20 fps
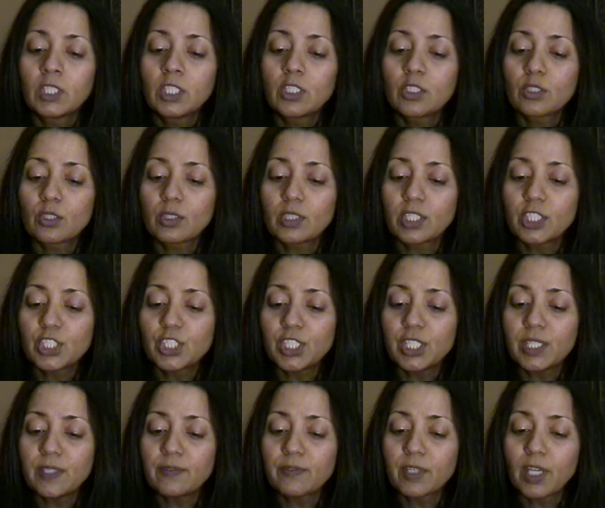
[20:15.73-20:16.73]
So the
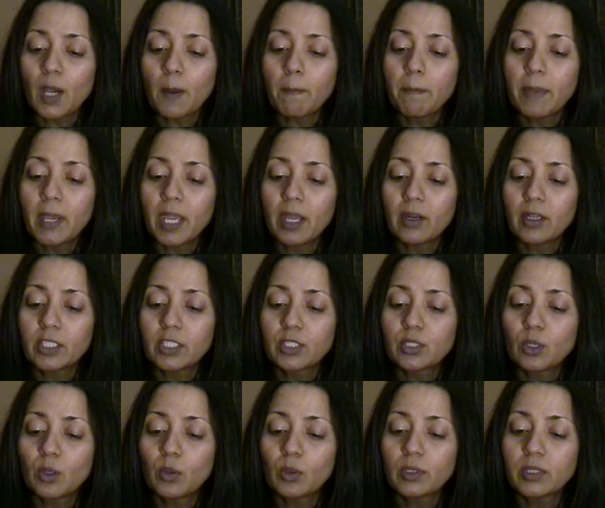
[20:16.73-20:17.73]
chief cupbearer
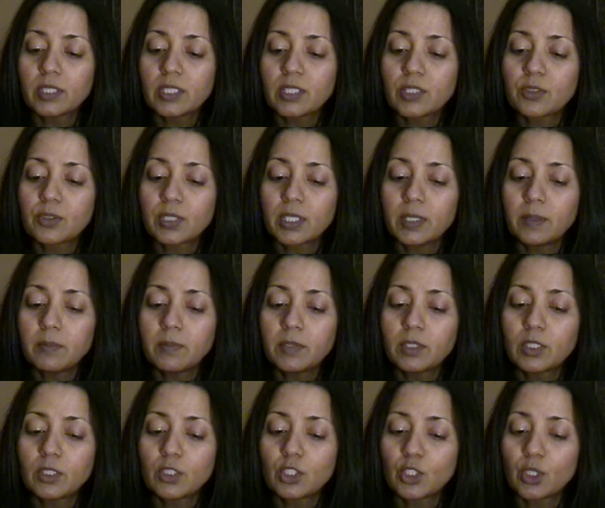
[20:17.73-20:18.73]
told his dream
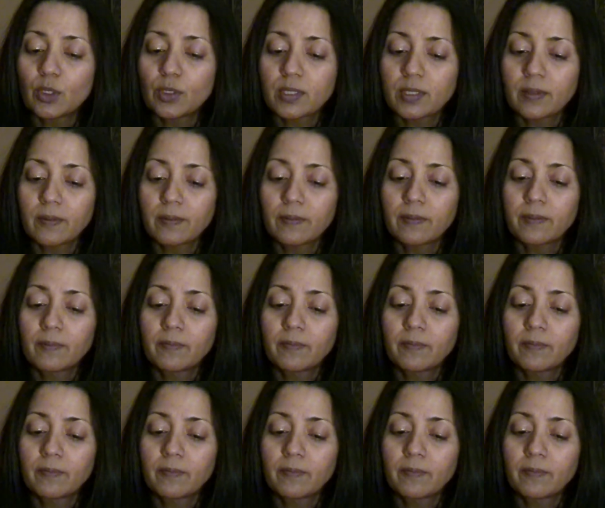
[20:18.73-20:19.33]
to Joseph.